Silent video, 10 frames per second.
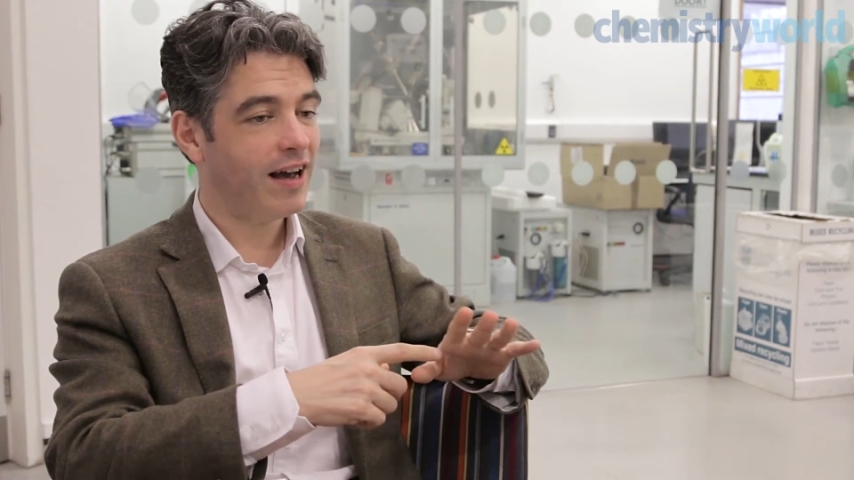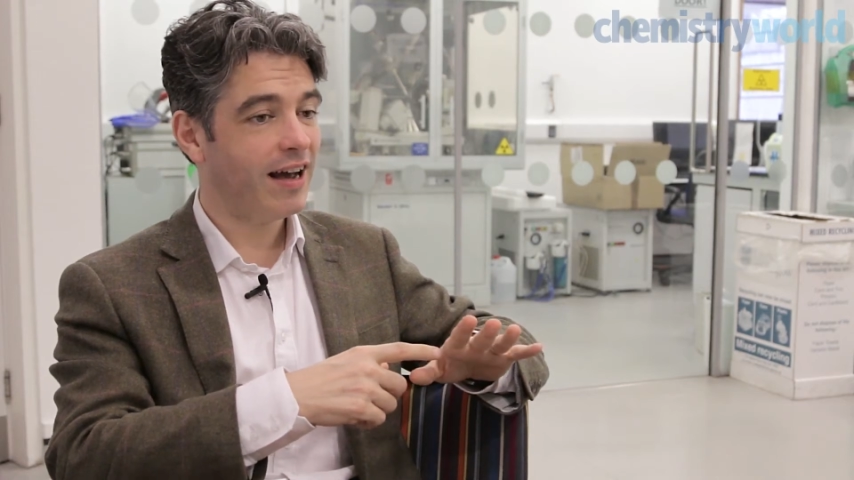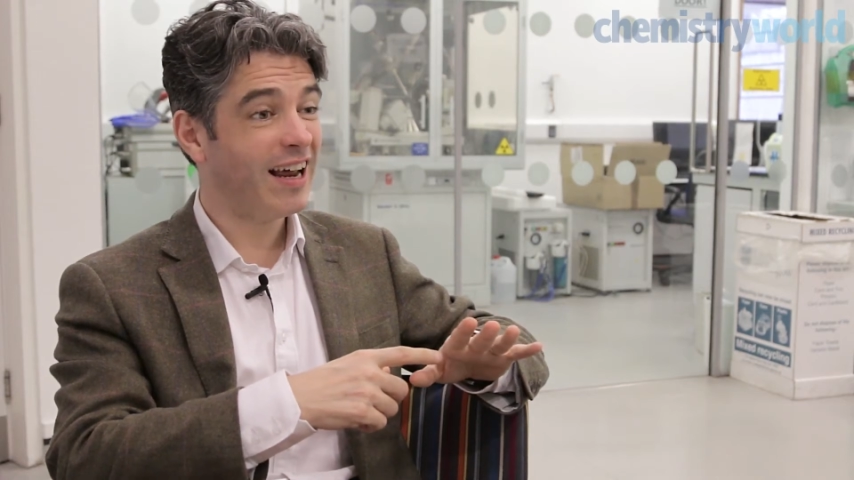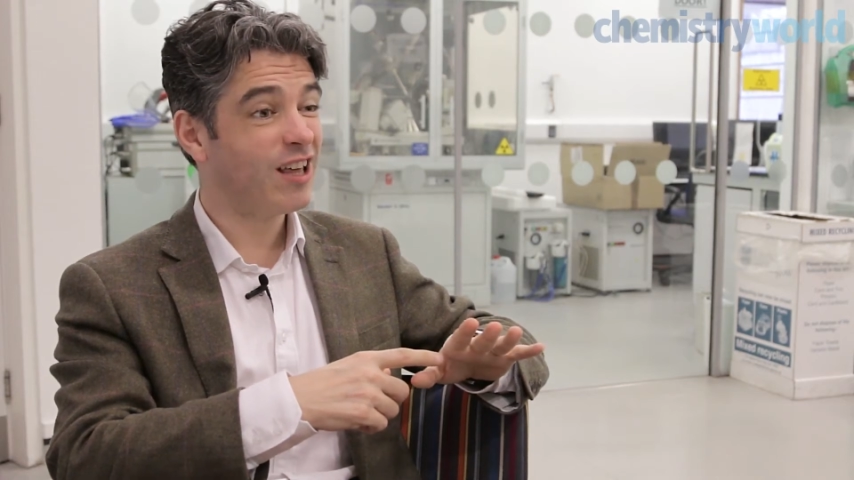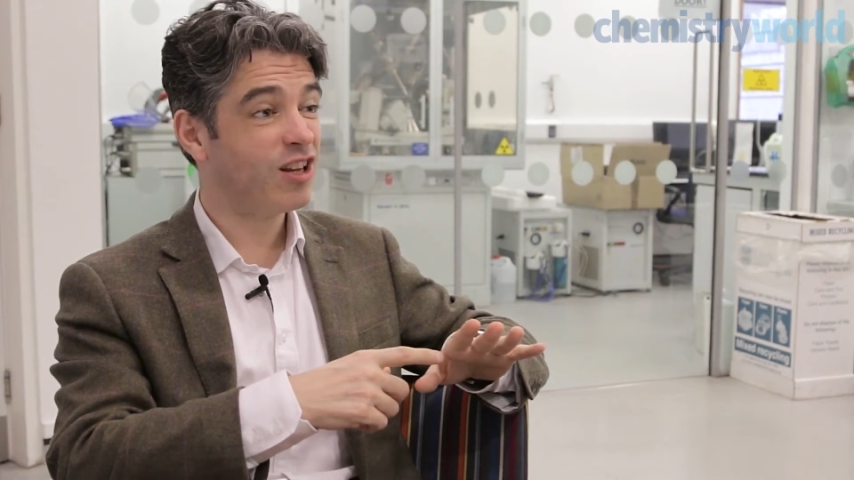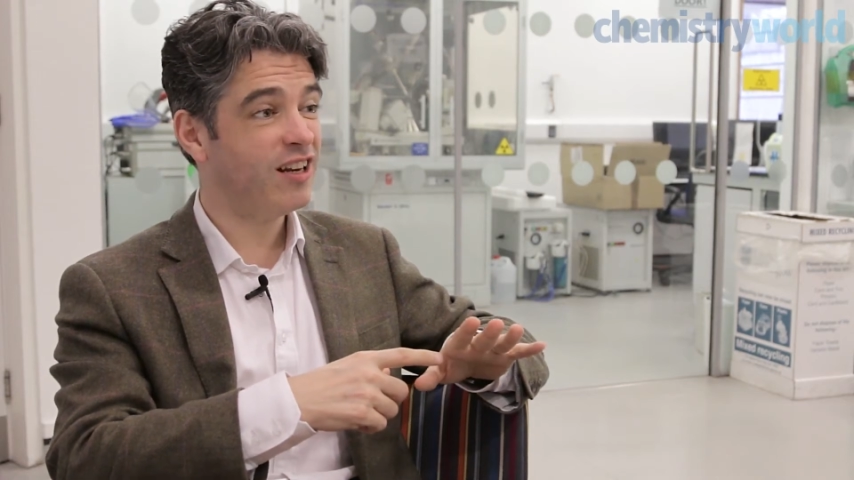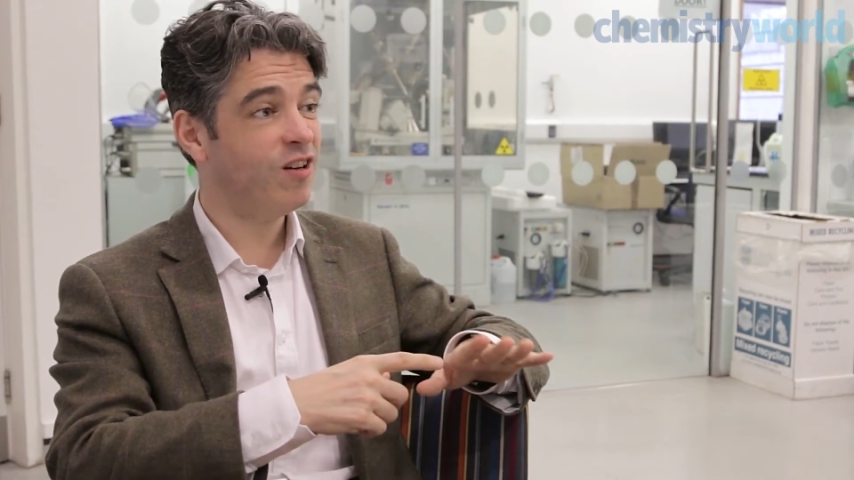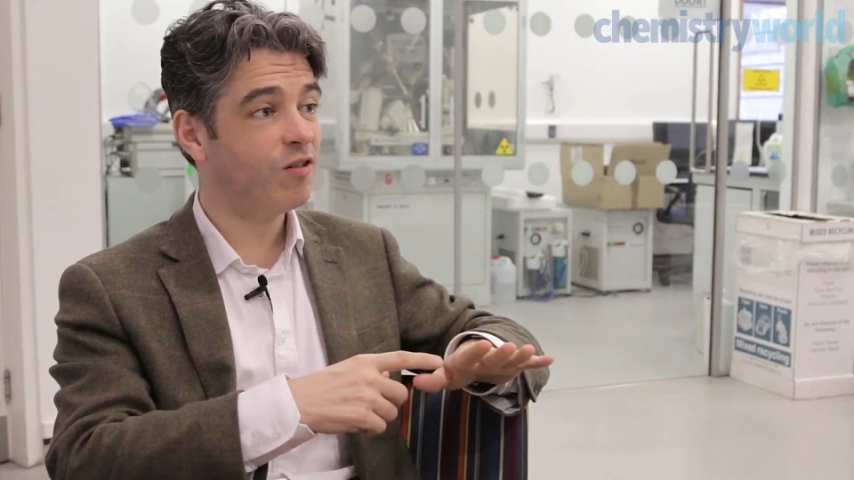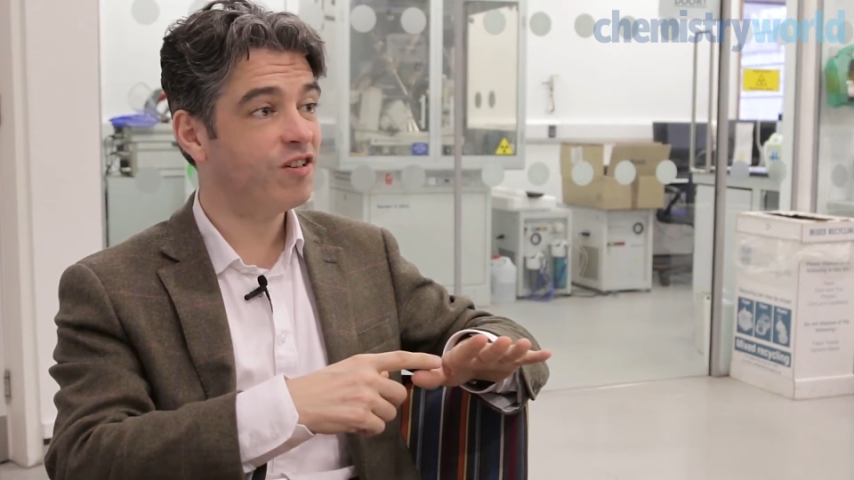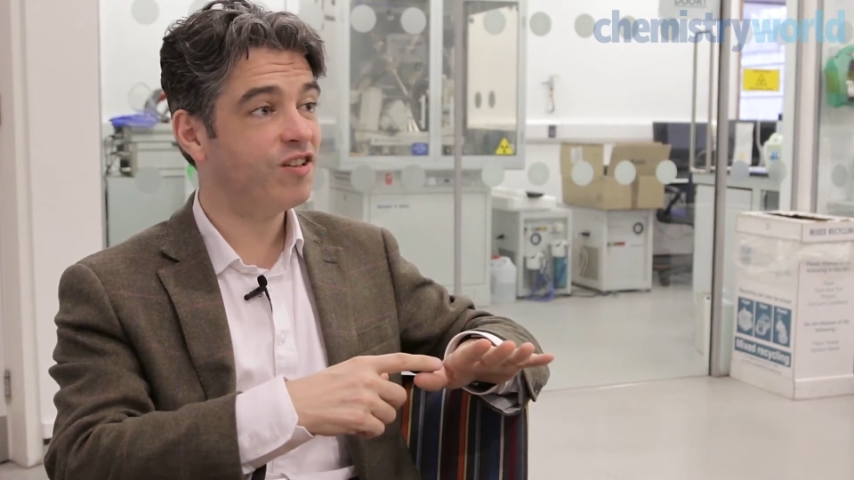and actually
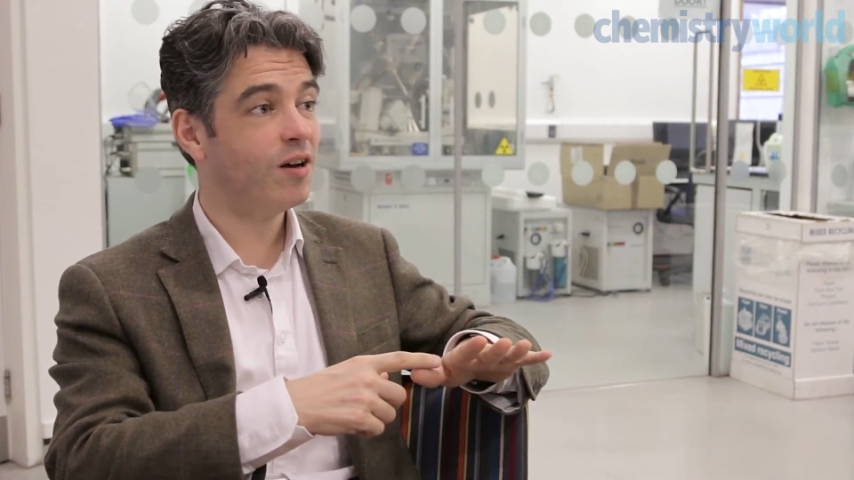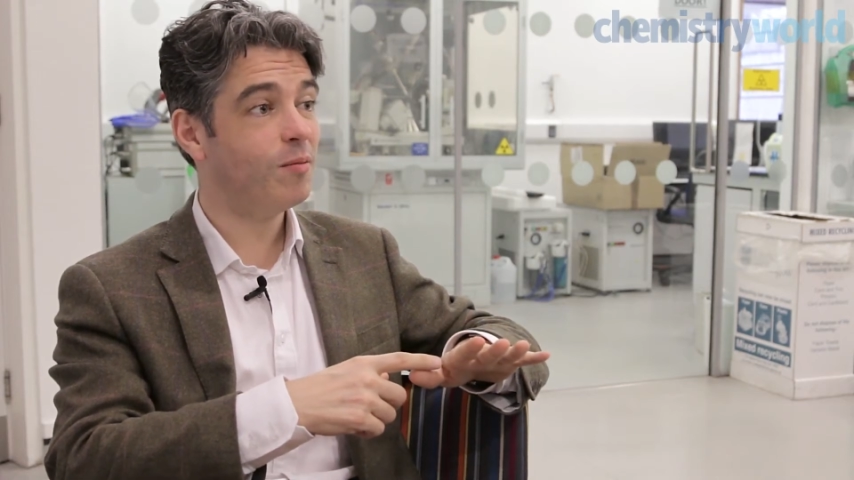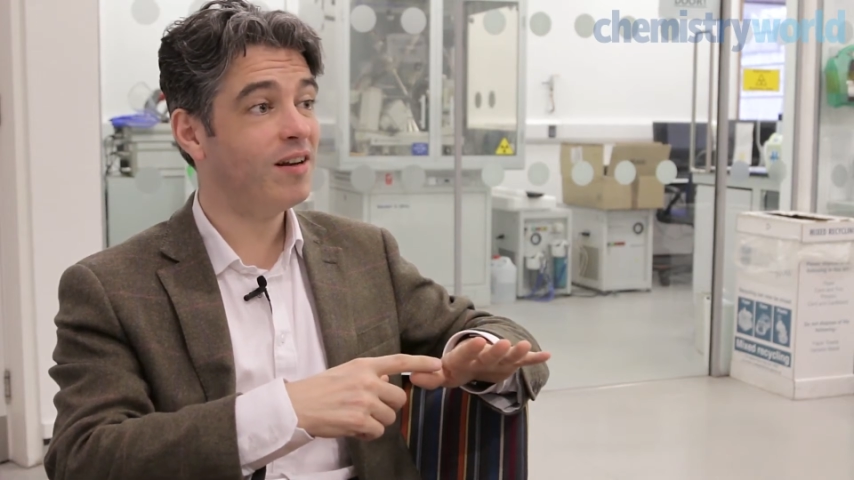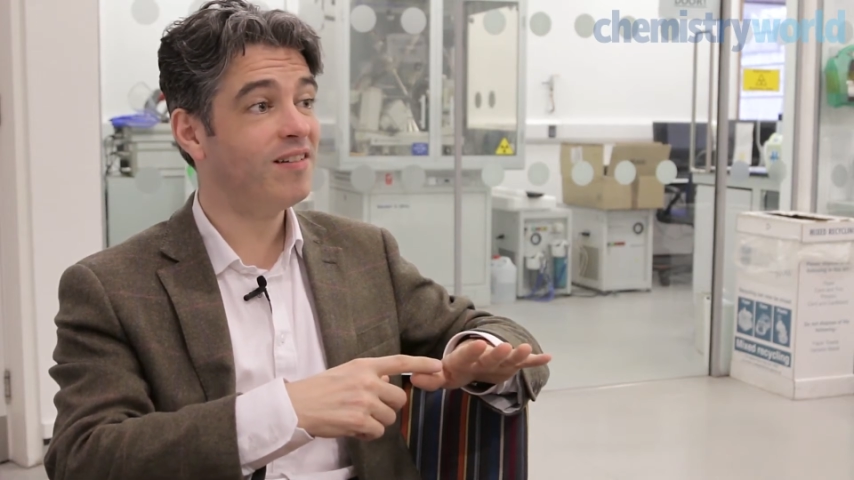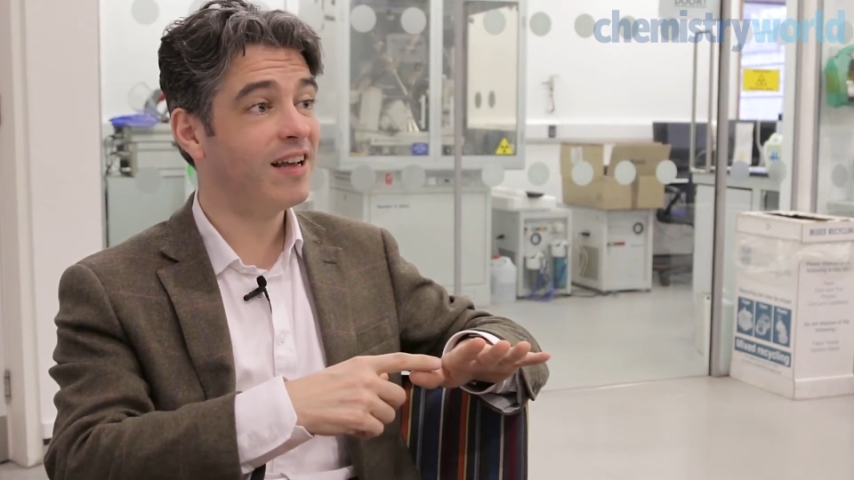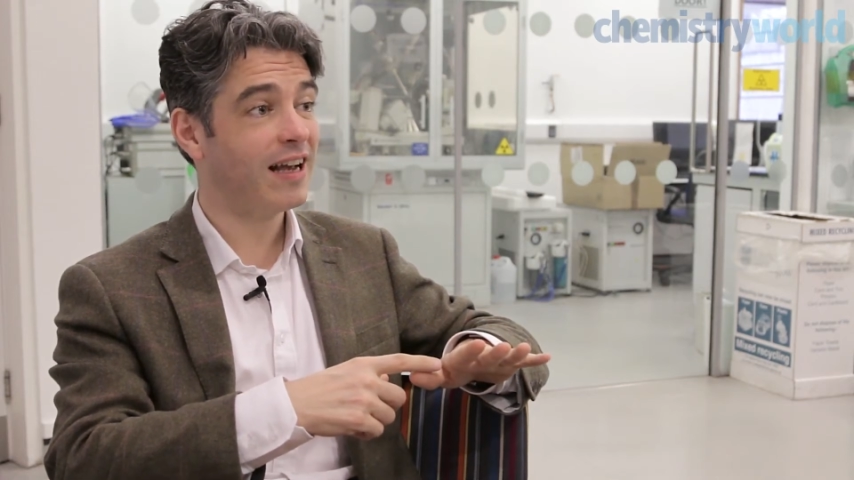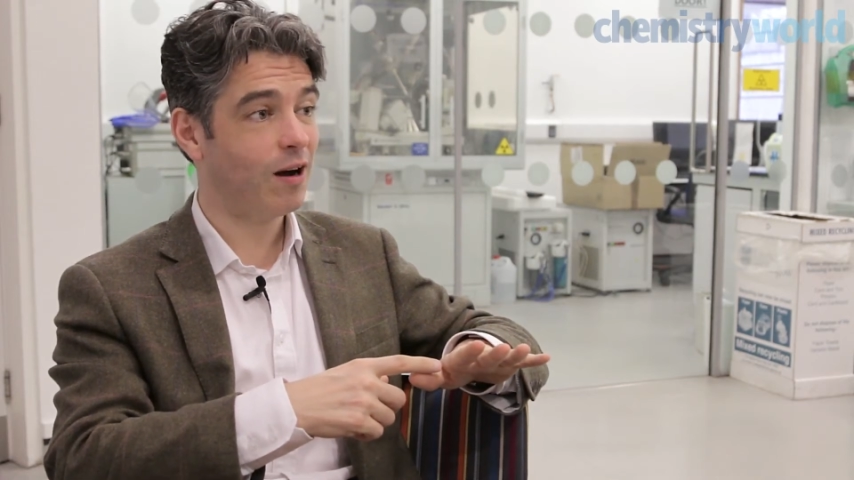non deterministic